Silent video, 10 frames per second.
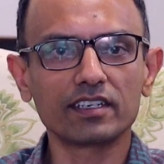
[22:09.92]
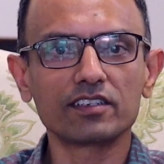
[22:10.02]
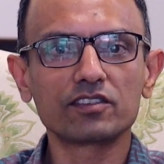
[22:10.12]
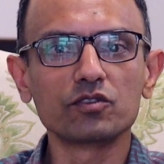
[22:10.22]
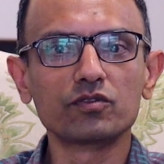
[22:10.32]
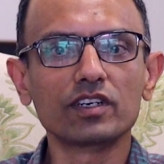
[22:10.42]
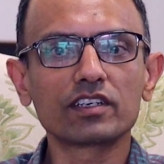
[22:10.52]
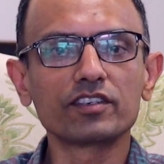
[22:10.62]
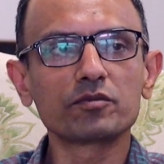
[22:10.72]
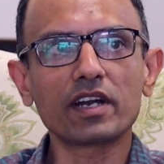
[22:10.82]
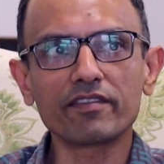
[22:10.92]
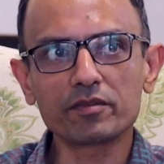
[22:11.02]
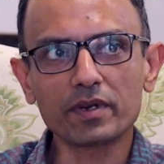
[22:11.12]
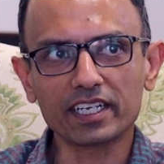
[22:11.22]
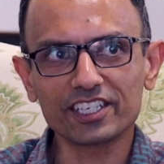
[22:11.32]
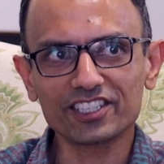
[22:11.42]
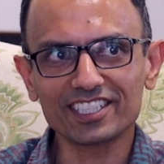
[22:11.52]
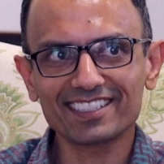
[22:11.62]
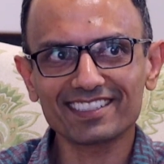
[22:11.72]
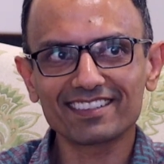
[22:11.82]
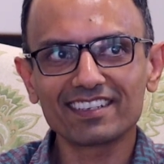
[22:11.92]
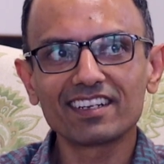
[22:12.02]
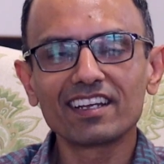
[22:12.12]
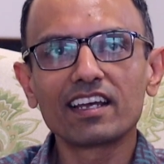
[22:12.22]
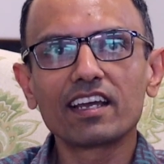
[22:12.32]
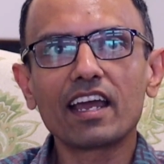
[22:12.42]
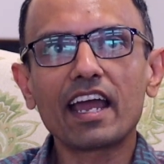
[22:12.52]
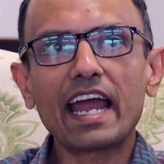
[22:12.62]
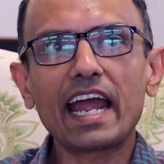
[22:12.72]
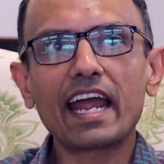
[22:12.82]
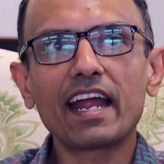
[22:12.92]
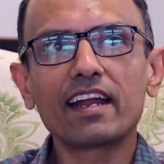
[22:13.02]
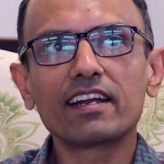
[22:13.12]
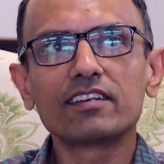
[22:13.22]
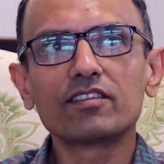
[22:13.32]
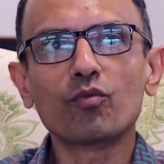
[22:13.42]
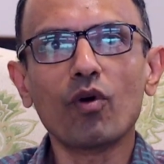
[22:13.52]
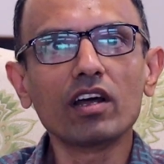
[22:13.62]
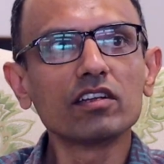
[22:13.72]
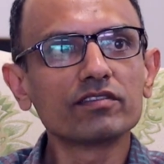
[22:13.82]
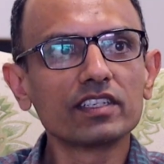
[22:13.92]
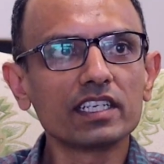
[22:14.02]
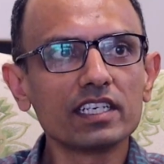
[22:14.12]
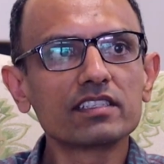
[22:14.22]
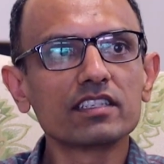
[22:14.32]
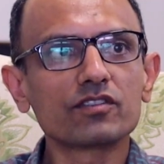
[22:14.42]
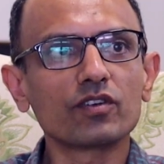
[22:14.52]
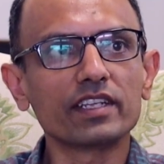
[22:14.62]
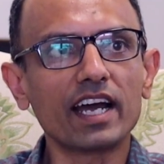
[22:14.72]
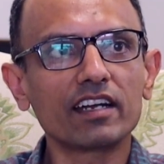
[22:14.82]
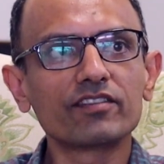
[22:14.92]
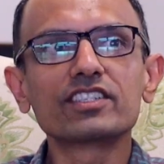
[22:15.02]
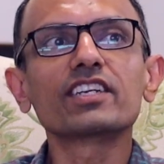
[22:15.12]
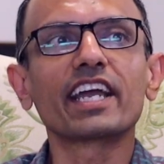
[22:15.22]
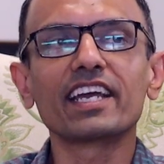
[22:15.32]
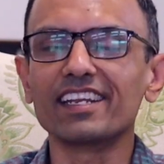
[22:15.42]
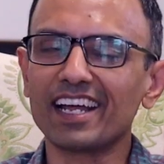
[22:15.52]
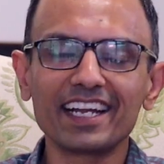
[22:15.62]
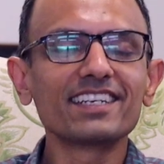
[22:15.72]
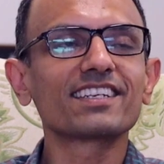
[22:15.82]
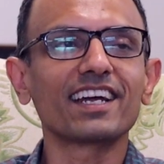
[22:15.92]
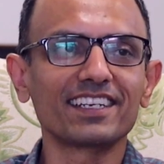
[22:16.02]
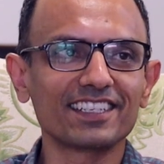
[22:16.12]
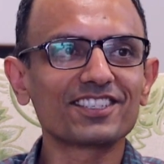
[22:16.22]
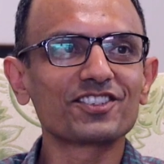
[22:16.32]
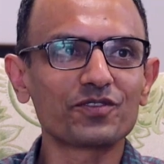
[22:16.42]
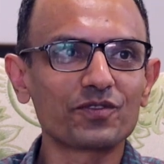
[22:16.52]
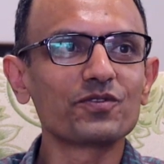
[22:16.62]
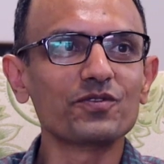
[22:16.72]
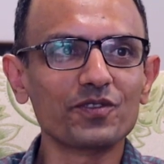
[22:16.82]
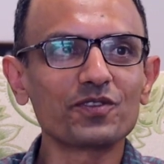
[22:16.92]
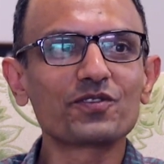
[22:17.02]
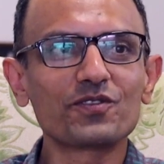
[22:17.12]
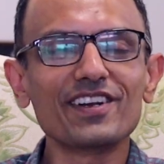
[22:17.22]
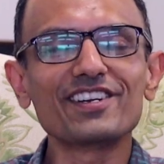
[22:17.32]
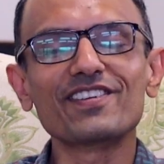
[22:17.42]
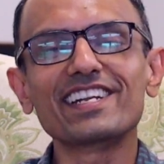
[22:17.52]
to work with private practitioners. And one of the reasons for that, which again in hindsight is 2020